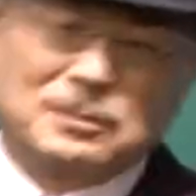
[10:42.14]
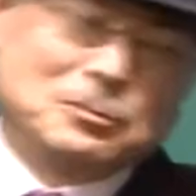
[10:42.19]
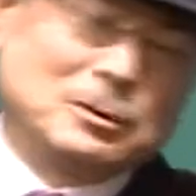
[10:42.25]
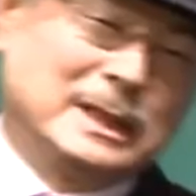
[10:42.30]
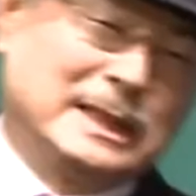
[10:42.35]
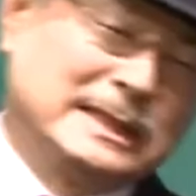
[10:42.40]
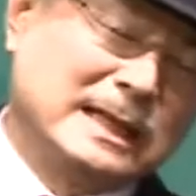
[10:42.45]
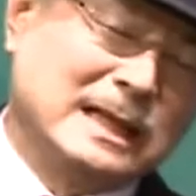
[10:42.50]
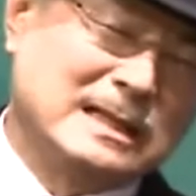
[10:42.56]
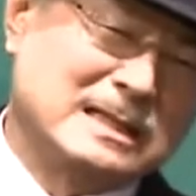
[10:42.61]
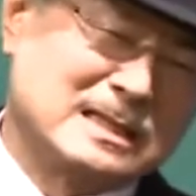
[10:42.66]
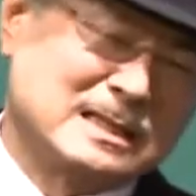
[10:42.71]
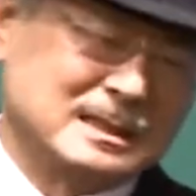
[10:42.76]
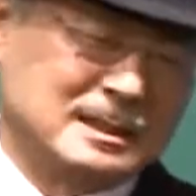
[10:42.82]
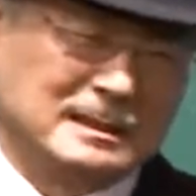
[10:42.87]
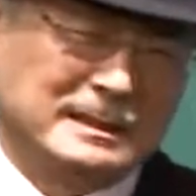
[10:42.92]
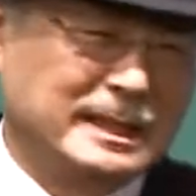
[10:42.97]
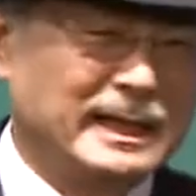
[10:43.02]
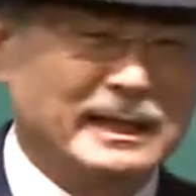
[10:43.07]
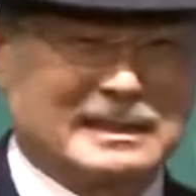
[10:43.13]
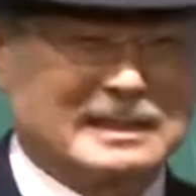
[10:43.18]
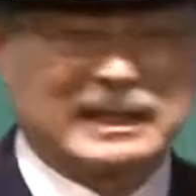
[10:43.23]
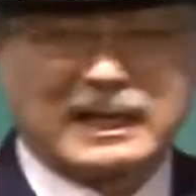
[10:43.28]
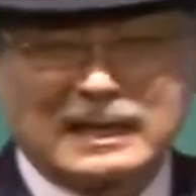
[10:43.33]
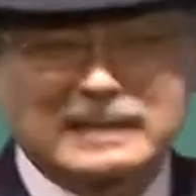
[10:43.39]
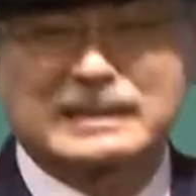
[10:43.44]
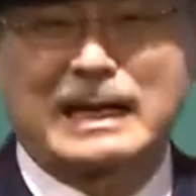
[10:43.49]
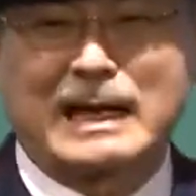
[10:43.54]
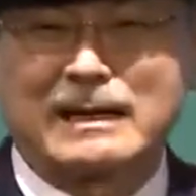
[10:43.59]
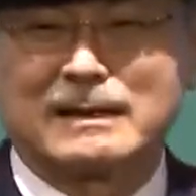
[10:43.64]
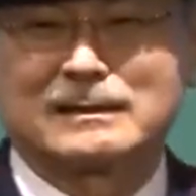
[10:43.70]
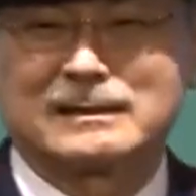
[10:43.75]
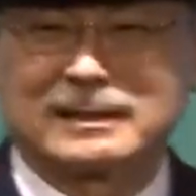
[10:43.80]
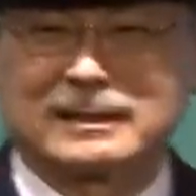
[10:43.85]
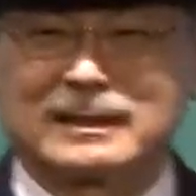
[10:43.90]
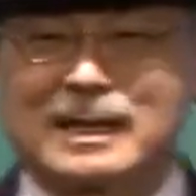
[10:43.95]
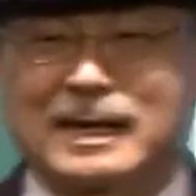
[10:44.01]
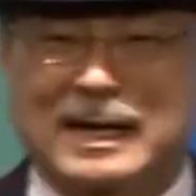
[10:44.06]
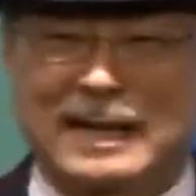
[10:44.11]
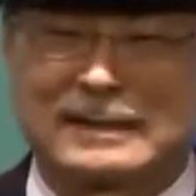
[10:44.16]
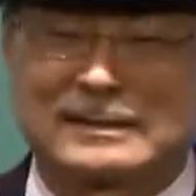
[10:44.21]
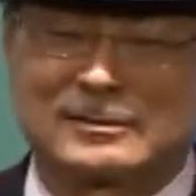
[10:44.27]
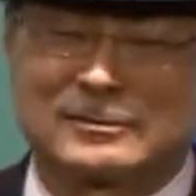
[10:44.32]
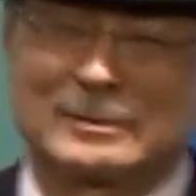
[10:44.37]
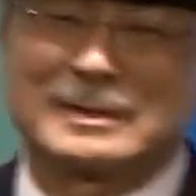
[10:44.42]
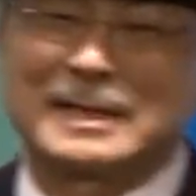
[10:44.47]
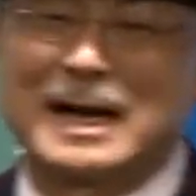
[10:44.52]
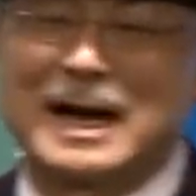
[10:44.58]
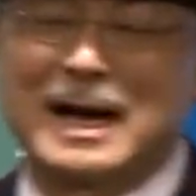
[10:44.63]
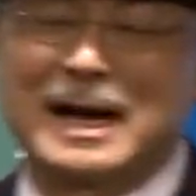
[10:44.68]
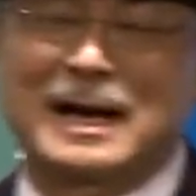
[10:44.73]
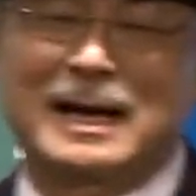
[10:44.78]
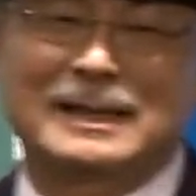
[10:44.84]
Also, it can add a lot of stress.